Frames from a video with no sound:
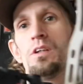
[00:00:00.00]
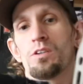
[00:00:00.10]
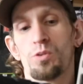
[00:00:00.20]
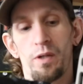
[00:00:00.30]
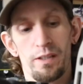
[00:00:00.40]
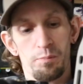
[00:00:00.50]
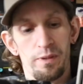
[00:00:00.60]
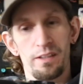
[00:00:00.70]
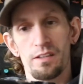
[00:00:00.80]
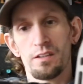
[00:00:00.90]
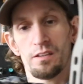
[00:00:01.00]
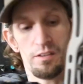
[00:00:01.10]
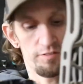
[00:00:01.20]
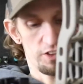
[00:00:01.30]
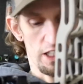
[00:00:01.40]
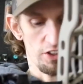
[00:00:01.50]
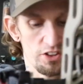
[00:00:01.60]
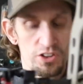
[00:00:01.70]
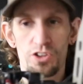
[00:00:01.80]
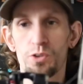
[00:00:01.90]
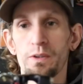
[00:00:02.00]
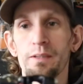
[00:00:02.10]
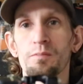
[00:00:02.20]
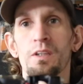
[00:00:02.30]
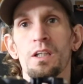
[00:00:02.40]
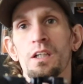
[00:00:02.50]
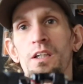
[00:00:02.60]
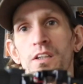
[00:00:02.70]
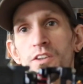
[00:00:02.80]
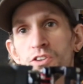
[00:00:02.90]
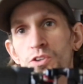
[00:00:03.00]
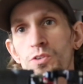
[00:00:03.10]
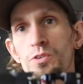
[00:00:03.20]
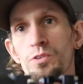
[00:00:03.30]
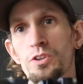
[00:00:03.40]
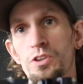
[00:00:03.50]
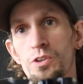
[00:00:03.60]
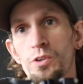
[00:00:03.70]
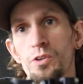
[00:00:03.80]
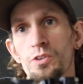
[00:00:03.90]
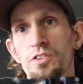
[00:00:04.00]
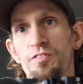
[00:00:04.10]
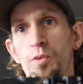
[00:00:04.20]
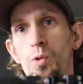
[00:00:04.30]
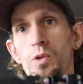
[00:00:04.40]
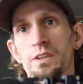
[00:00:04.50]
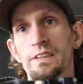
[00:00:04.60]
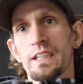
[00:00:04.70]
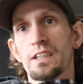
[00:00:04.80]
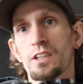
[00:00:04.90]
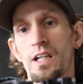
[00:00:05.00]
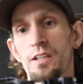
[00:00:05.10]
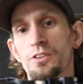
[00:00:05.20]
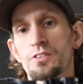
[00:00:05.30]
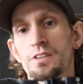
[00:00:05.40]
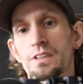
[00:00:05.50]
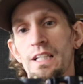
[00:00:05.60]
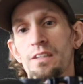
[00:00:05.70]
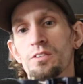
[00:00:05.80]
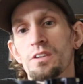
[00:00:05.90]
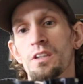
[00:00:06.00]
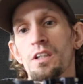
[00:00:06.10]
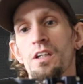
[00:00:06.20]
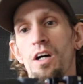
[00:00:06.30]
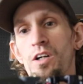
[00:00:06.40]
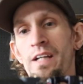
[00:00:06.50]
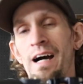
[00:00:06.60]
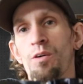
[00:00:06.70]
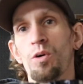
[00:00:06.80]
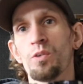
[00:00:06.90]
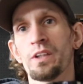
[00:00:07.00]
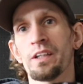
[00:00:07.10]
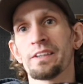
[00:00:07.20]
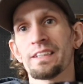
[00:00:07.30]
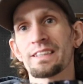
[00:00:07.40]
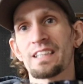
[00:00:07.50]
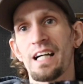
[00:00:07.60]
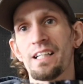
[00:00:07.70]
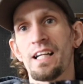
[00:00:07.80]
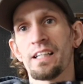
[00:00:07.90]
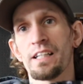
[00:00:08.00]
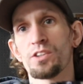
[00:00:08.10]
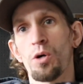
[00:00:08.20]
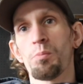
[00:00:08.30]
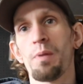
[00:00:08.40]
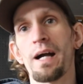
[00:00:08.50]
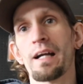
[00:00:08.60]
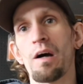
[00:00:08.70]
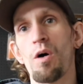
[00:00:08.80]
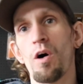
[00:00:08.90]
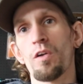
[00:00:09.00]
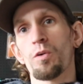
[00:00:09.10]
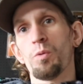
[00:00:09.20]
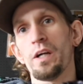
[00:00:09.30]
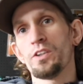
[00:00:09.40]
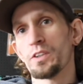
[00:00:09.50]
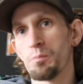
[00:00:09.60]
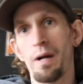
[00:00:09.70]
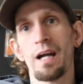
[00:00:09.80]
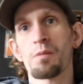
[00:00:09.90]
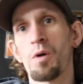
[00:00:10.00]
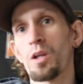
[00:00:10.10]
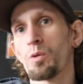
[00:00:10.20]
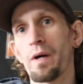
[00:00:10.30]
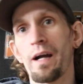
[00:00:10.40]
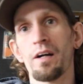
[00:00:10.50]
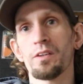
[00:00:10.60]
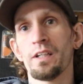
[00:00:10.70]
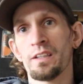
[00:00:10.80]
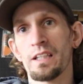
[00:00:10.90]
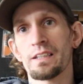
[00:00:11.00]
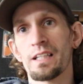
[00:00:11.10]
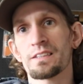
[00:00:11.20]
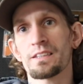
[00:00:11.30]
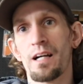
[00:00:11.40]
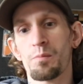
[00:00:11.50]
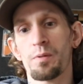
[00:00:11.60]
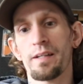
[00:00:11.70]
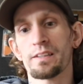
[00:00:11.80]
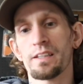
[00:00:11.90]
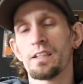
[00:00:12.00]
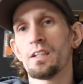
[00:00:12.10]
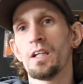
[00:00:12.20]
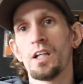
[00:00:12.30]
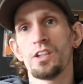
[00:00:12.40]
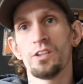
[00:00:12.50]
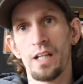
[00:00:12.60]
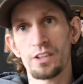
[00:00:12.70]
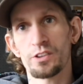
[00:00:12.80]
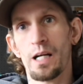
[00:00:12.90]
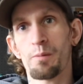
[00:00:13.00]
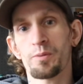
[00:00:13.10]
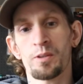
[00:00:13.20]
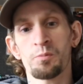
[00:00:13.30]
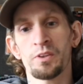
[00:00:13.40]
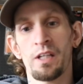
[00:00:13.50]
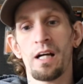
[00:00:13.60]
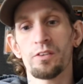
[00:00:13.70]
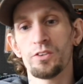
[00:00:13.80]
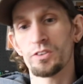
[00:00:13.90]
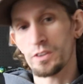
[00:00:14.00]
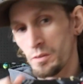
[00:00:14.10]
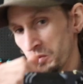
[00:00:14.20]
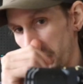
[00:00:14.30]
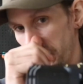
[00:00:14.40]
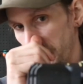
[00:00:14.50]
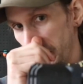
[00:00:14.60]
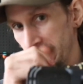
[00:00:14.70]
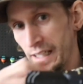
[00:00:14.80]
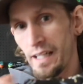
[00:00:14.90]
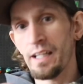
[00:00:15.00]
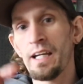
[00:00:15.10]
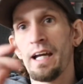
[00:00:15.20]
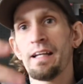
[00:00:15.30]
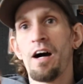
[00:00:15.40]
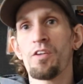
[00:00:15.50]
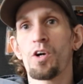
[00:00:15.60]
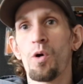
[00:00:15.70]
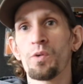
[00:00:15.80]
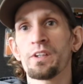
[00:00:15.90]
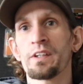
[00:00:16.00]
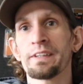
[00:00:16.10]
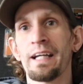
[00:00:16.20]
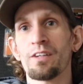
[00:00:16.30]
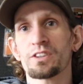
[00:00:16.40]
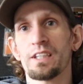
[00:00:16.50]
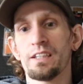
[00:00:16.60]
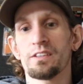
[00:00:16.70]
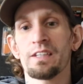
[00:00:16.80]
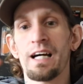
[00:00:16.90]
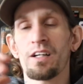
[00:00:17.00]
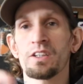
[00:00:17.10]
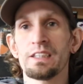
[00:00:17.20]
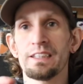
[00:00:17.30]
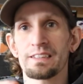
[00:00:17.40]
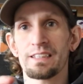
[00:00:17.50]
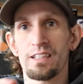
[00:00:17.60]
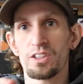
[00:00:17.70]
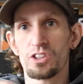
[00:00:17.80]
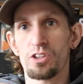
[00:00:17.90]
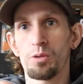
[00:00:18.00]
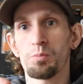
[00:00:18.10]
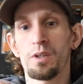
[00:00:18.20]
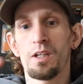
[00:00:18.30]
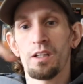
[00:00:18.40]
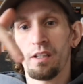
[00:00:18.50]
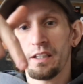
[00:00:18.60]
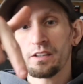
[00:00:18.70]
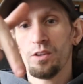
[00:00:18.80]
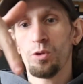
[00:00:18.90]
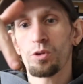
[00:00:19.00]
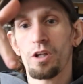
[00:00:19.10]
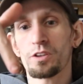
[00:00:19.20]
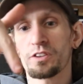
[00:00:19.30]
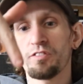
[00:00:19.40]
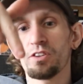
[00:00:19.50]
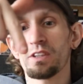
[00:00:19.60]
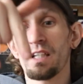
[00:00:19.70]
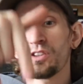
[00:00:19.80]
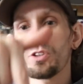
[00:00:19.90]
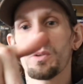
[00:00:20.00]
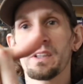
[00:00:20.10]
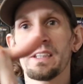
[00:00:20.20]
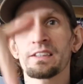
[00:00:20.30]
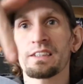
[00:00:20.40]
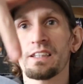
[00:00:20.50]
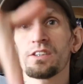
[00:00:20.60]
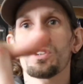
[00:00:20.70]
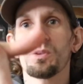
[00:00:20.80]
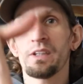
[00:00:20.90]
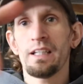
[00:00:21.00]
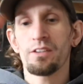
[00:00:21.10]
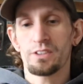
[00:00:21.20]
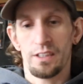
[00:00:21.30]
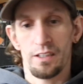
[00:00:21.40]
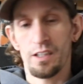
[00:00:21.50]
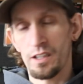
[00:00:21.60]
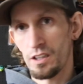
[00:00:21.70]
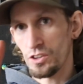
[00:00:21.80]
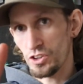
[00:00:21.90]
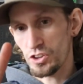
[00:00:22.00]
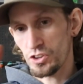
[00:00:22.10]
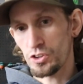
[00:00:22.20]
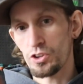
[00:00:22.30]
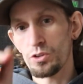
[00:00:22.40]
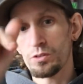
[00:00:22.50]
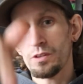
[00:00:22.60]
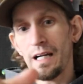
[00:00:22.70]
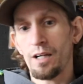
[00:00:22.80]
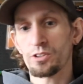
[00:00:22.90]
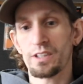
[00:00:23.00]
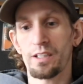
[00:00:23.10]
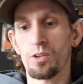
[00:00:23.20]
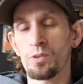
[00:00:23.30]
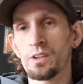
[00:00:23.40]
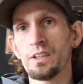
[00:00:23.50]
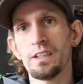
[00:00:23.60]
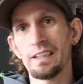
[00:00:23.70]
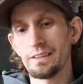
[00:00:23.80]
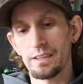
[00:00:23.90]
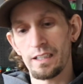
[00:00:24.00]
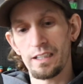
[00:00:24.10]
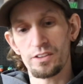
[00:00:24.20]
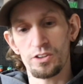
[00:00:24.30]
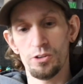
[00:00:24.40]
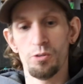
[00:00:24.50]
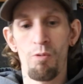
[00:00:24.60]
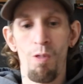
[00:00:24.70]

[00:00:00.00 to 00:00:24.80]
quite a bit of changes to it. The 2 screws to take your cartridges out are now only on this side, and they don't back out all the way. You can back them all the way out and they dead stop right there. You're not dropping them, you're not losing them, nothing like that. And now they're only on the outside. They're not on the inside of the scope like the old Ultra Views that had 2 on the inside, 2 on the outside. Just the 2 outside only, easy to get to.